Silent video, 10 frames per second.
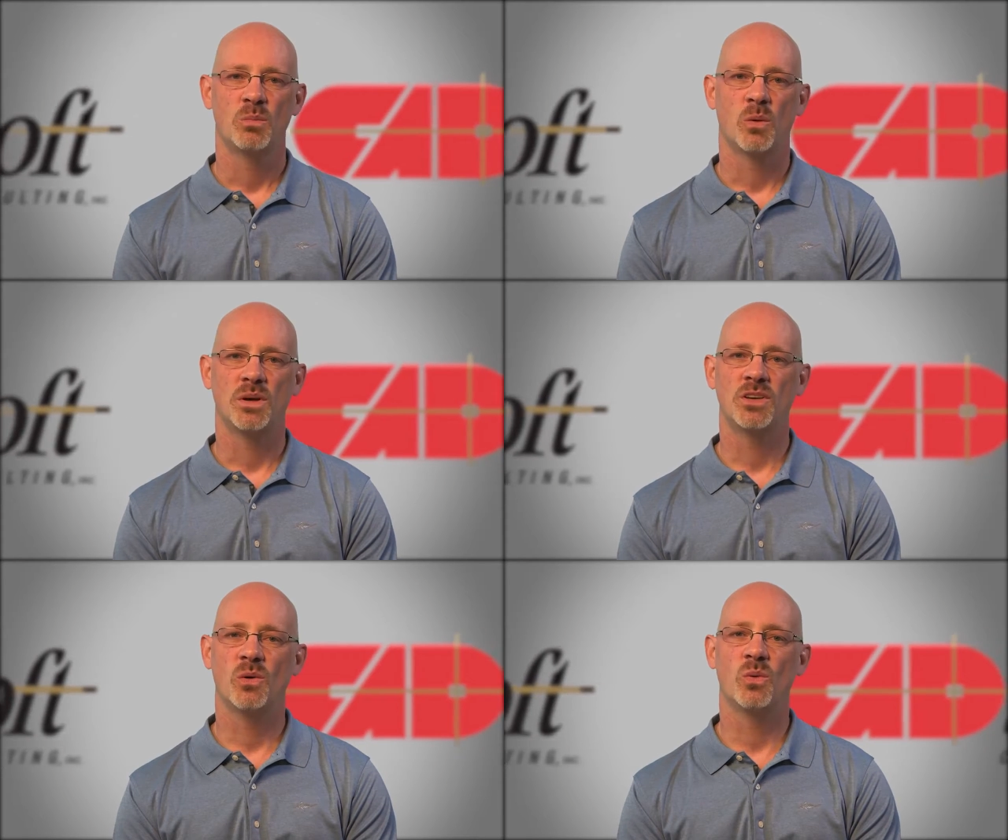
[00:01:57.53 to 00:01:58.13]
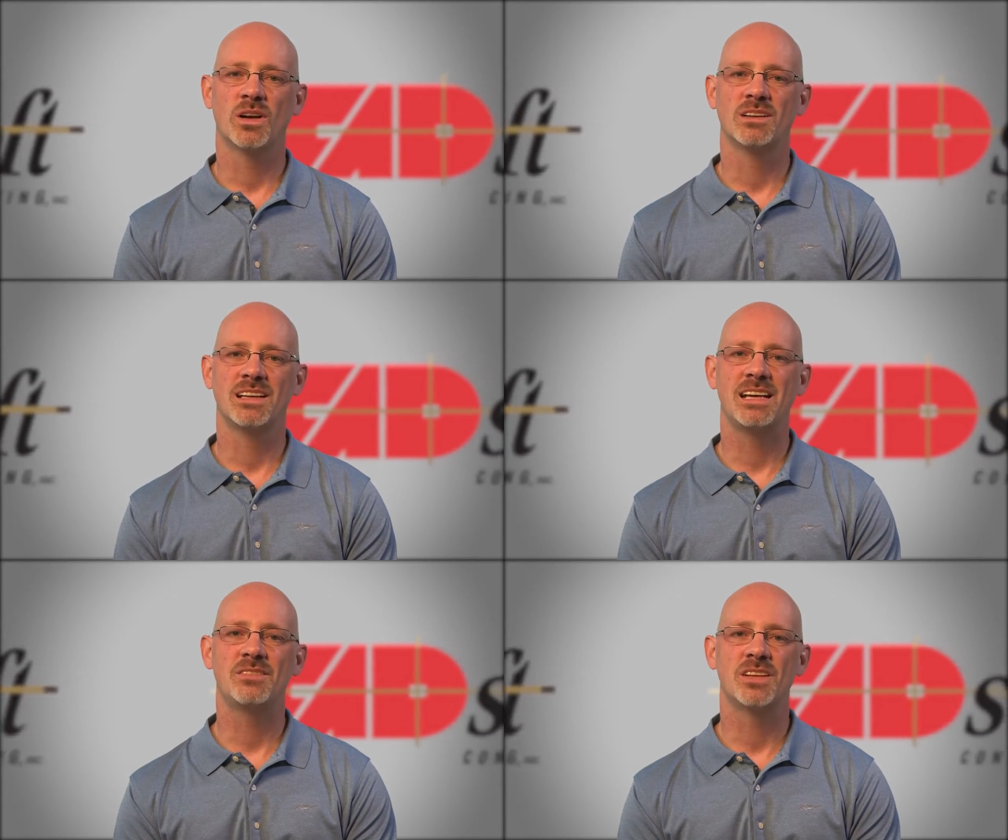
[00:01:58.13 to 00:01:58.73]
but we don't want to
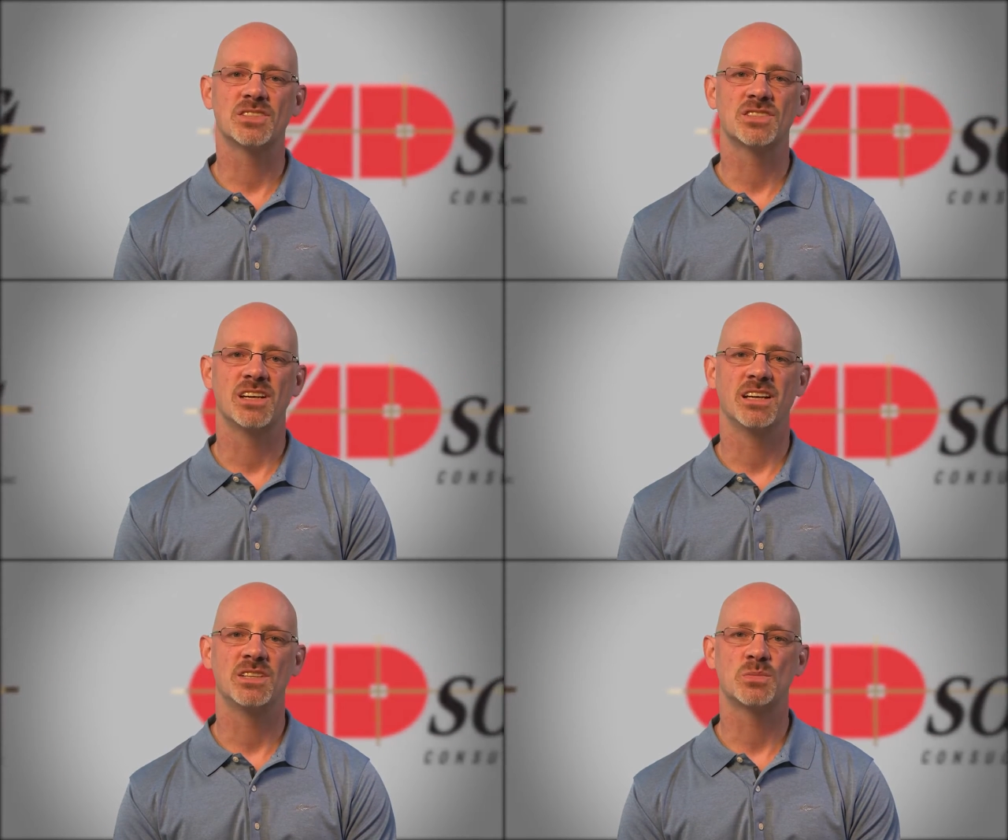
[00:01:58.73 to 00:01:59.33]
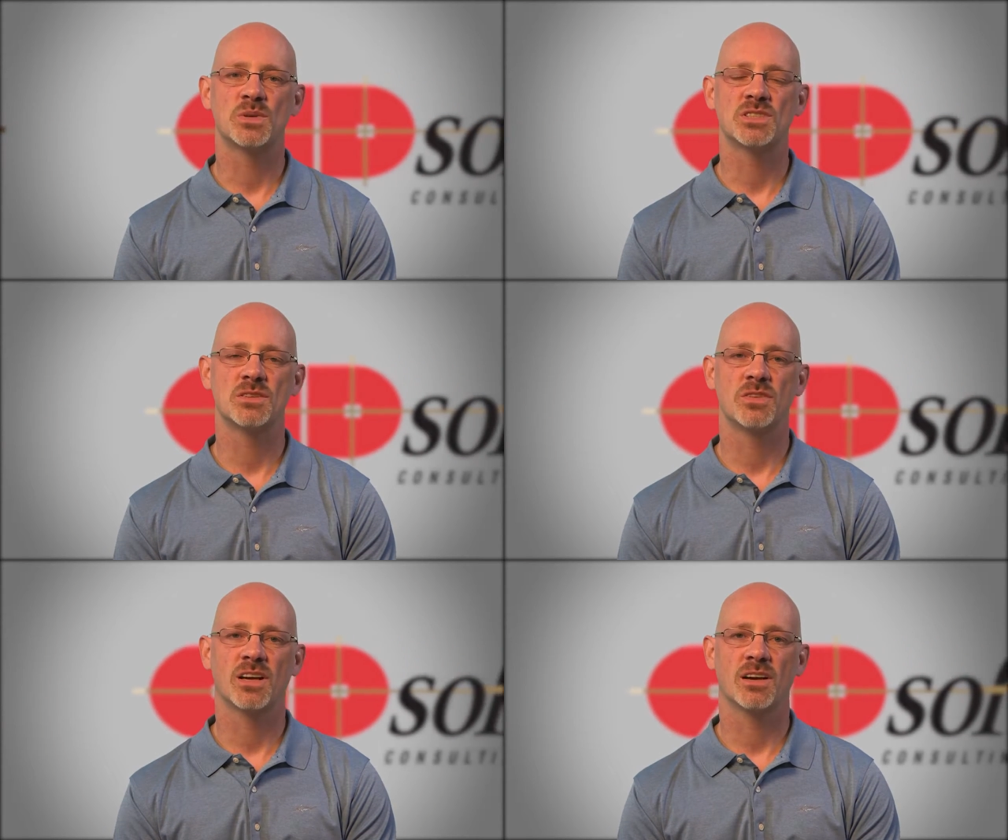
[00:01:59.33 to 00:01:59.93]
leave this to any
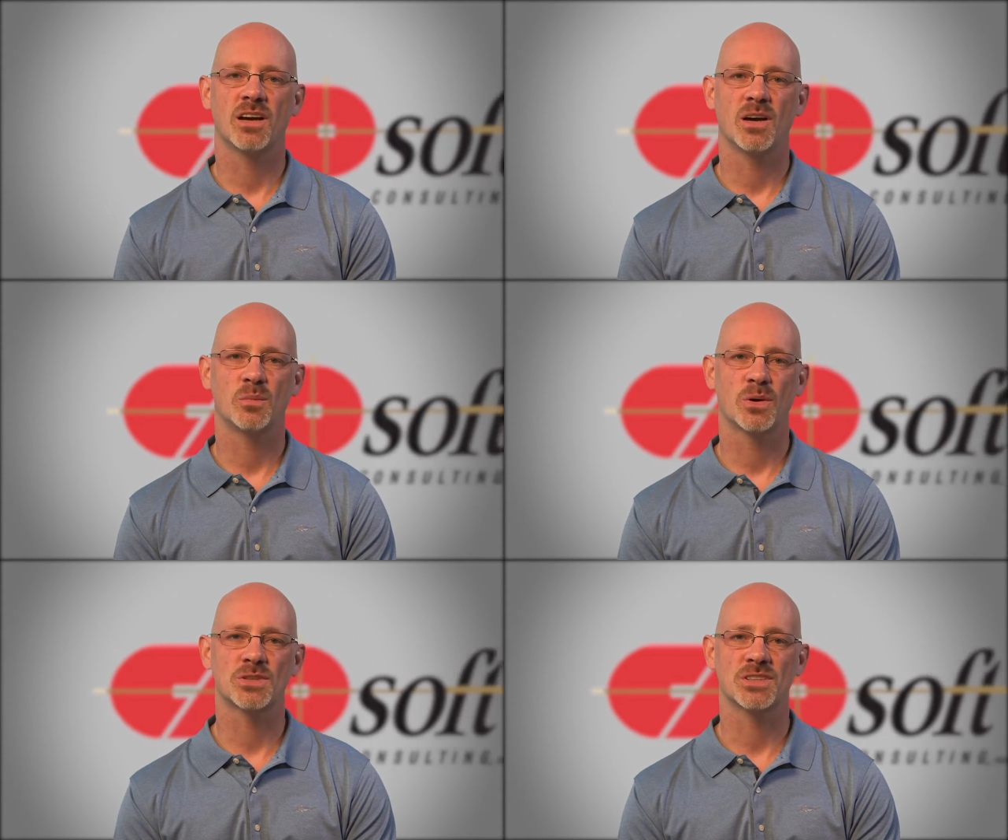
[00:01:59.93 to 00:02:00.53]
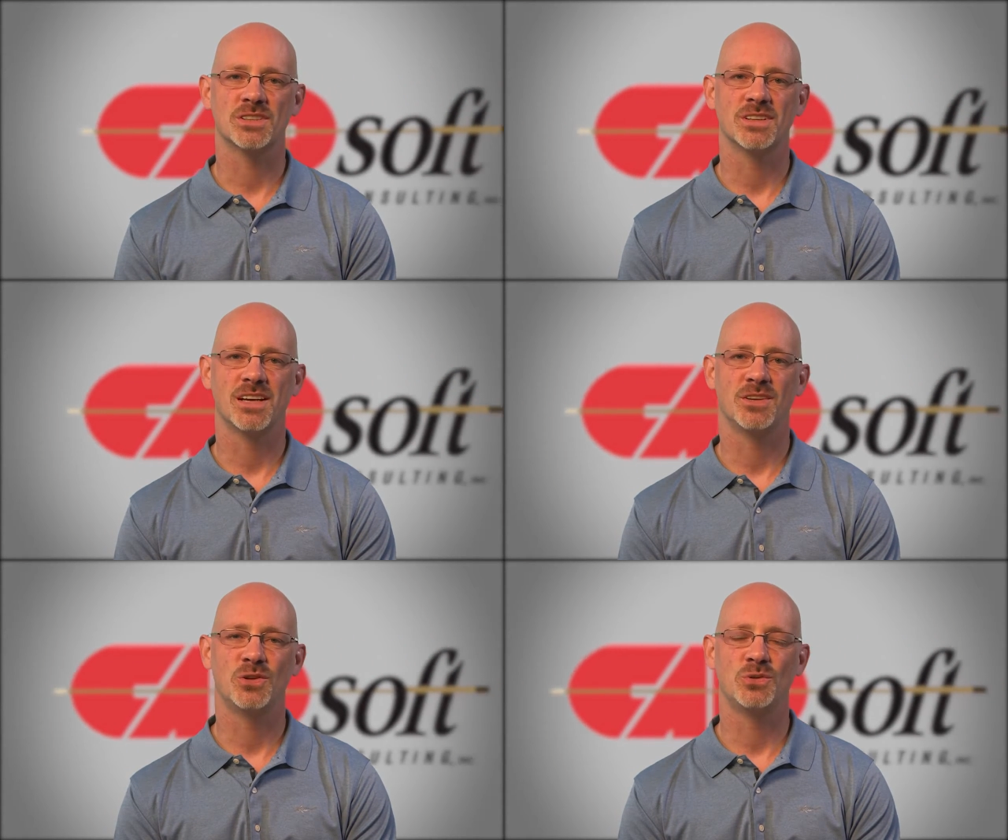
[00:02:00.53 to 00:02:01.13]
specific person,
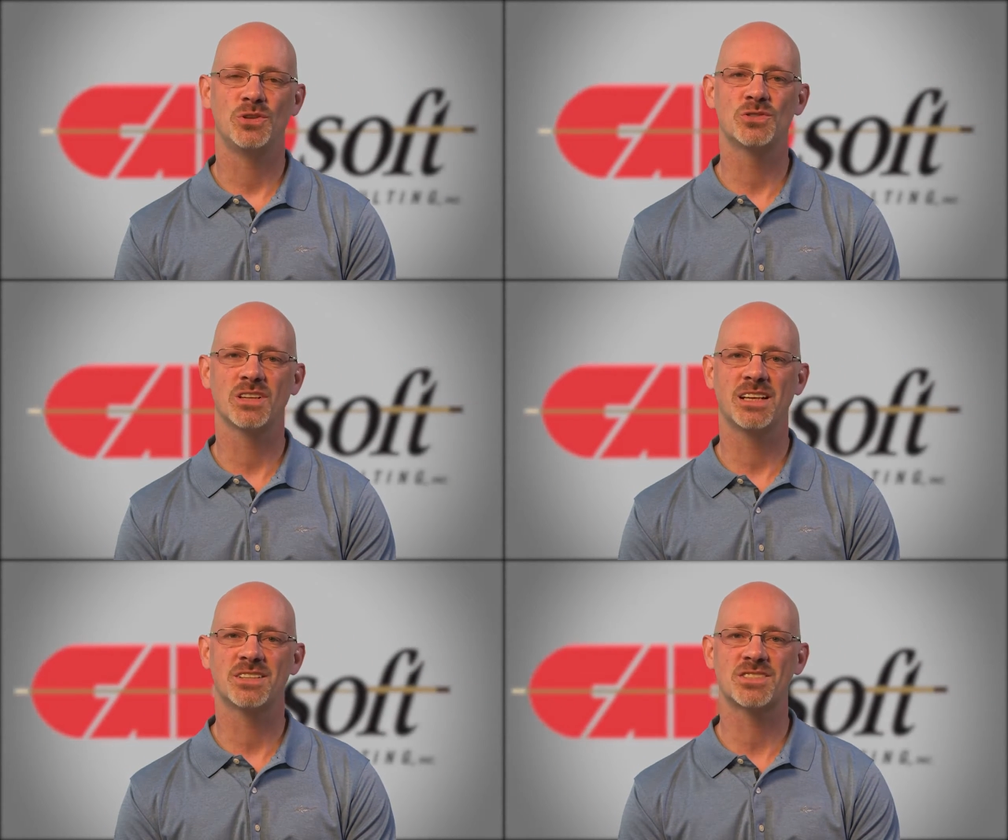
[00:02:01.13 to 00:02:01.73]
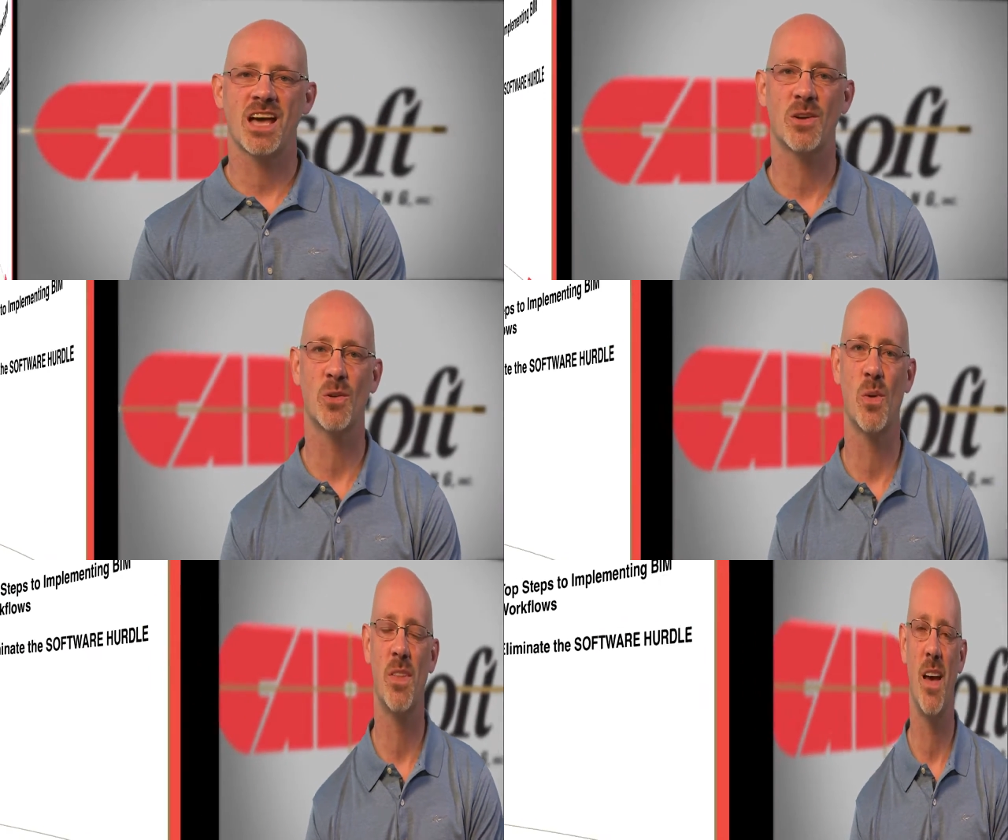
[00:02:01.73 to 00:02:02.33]
and who usually gets saddled with